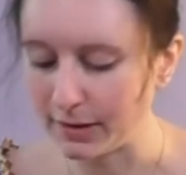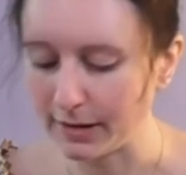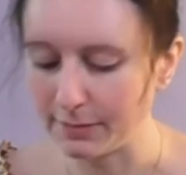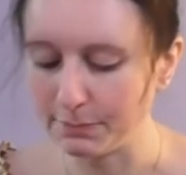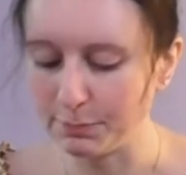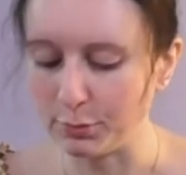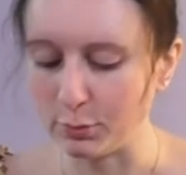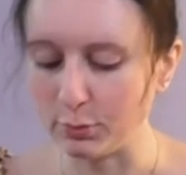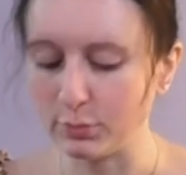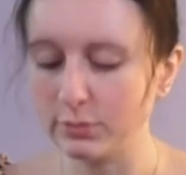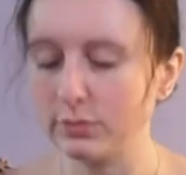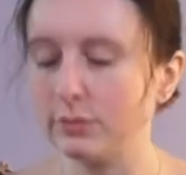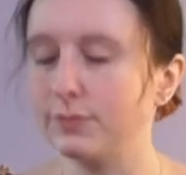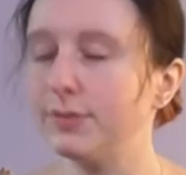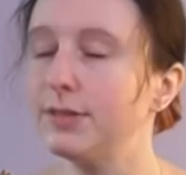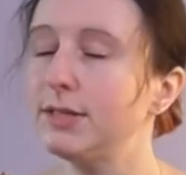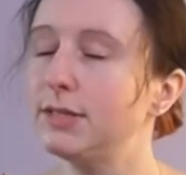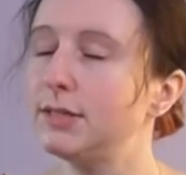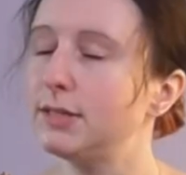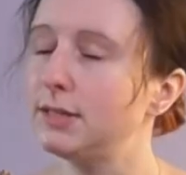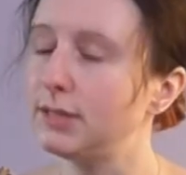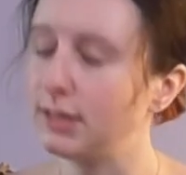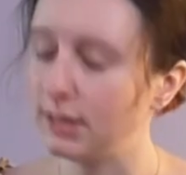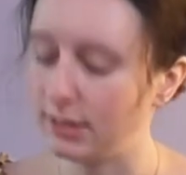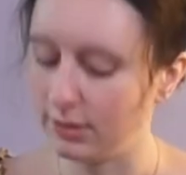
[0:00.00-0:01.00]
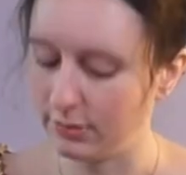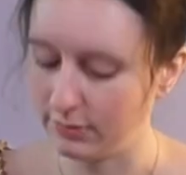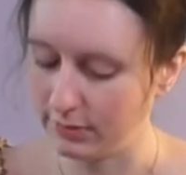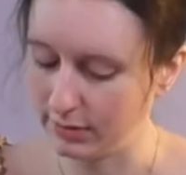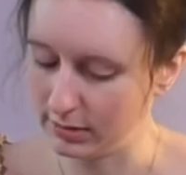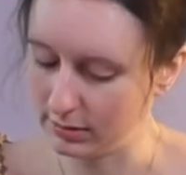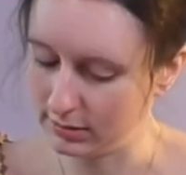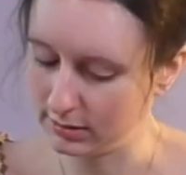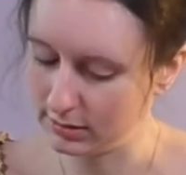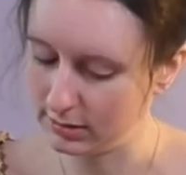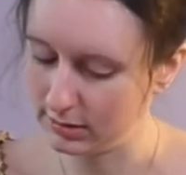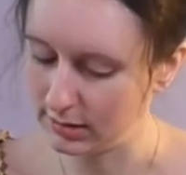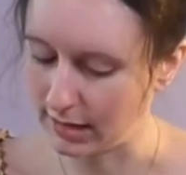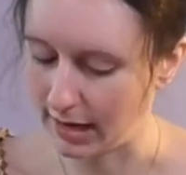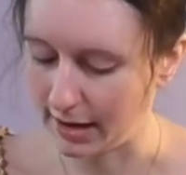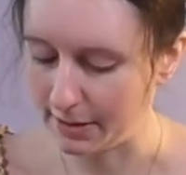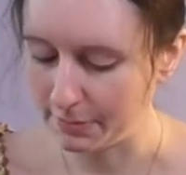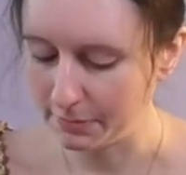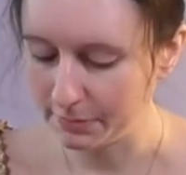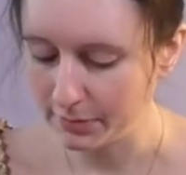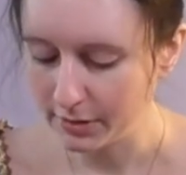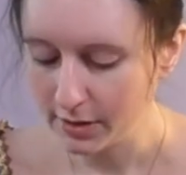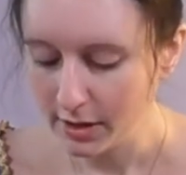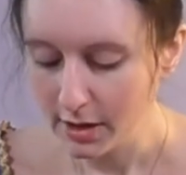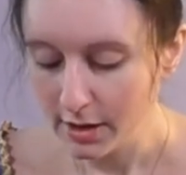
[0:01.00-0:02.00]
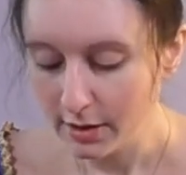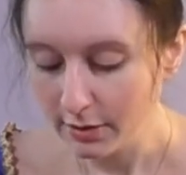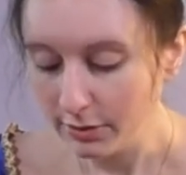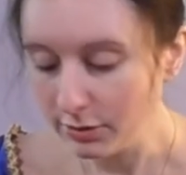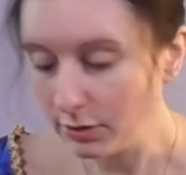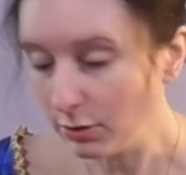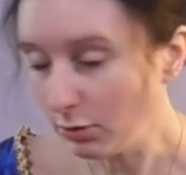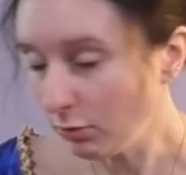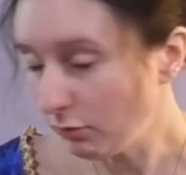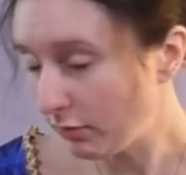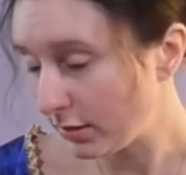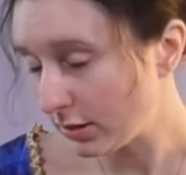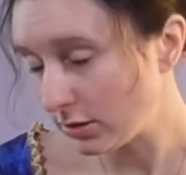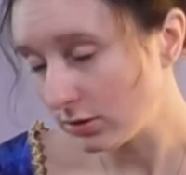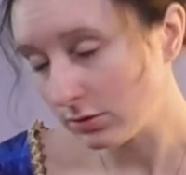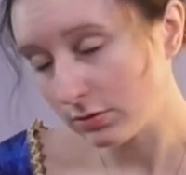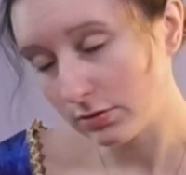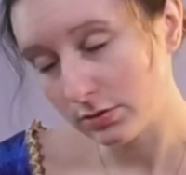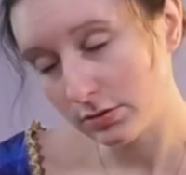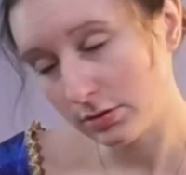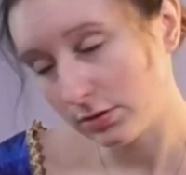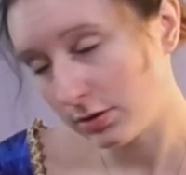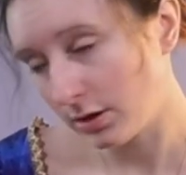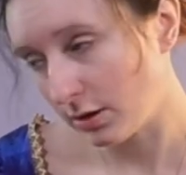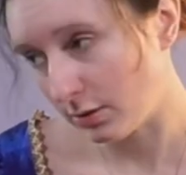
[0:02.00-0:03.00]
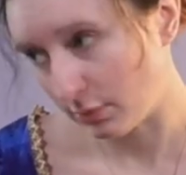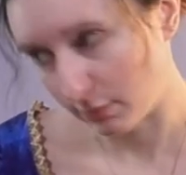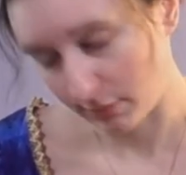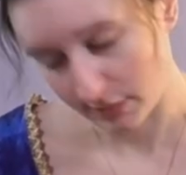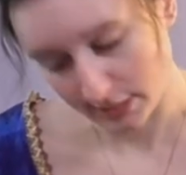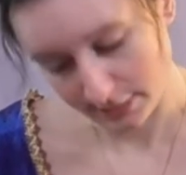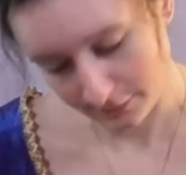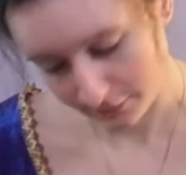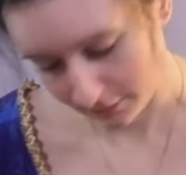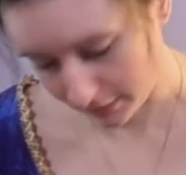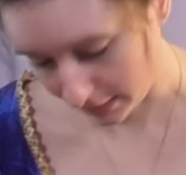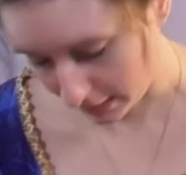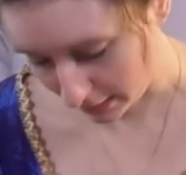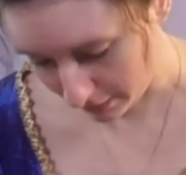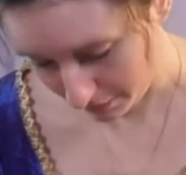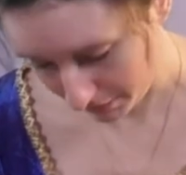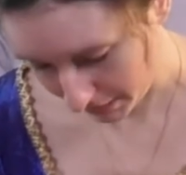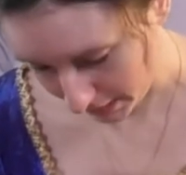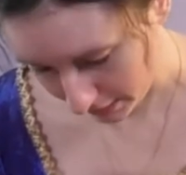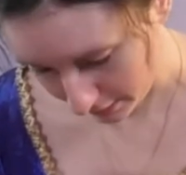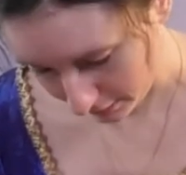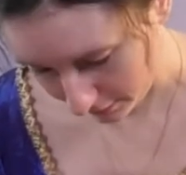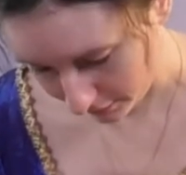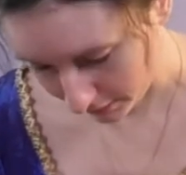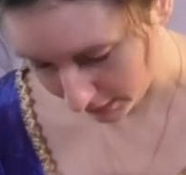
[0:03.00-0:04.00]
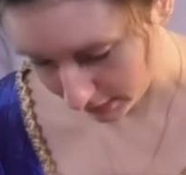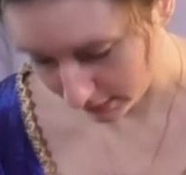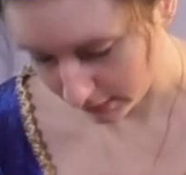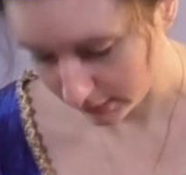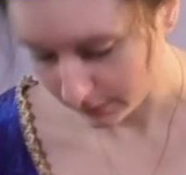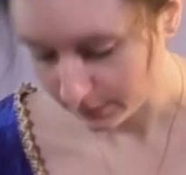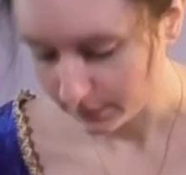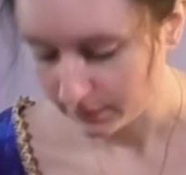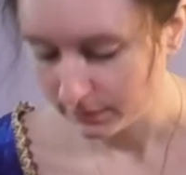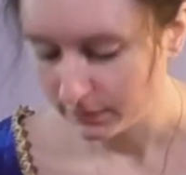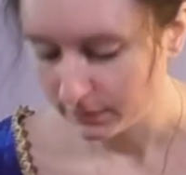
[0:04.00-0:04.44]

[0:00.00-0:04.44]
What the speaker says: by books of a serious stamp, though written solely for their benefit.